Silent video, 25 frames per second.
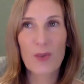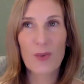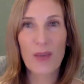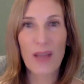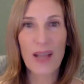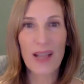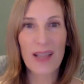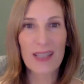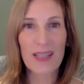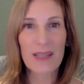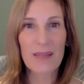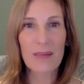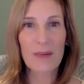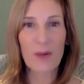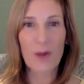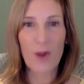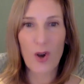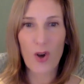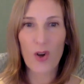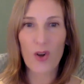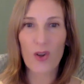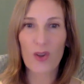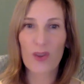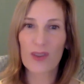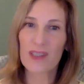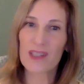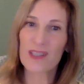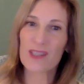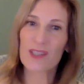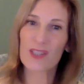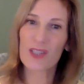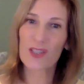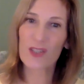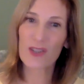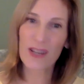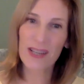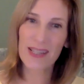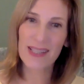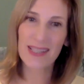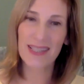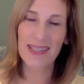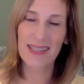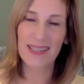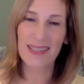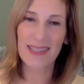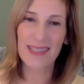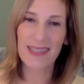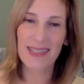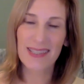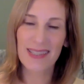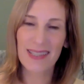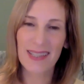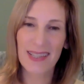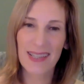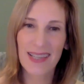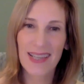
reality about all these stresses